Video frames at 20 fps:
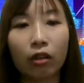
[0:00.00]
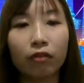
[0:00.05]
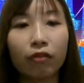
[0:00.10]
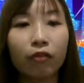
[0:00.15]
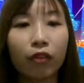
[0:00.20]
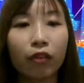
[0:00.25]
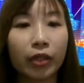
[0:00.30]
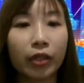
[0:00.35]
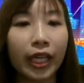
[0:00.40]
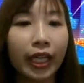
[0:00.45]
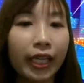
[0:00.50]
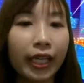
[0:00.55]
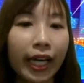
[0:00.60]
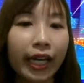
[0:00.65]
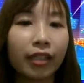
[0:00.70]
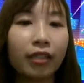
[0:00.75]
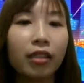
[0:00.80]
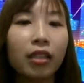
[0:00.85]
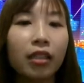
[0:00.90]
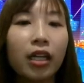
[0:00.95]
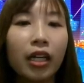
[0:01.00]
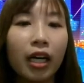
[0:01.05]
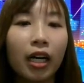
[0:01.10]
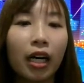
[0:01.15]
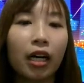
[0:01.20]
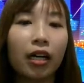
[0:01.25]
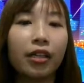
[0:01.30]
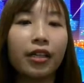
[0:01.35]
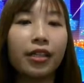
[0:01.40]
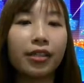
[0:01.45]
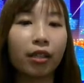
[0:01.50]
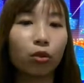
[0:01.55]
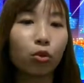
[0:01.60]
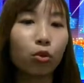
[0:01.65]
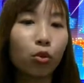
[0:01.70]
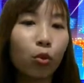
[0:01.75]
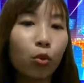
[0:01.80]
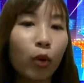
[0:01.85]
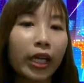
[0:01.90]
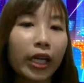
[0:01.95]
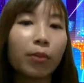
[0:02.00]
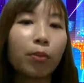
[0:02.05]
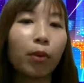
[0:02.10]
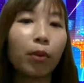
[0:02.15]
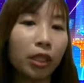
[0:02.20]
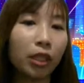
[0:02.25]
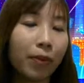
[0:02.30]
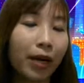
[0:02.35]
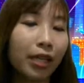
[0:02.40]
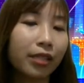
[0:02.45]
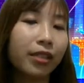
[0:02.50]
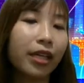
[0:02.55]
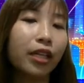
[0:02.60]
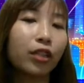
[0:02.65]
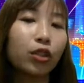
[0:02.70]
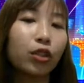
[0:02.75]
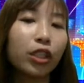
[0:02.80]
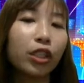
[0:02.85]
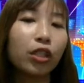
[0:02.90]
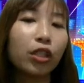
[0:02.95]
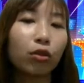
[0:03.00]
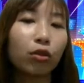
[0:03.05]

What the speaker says: on for KCAN, it's a two-wire body bus that actually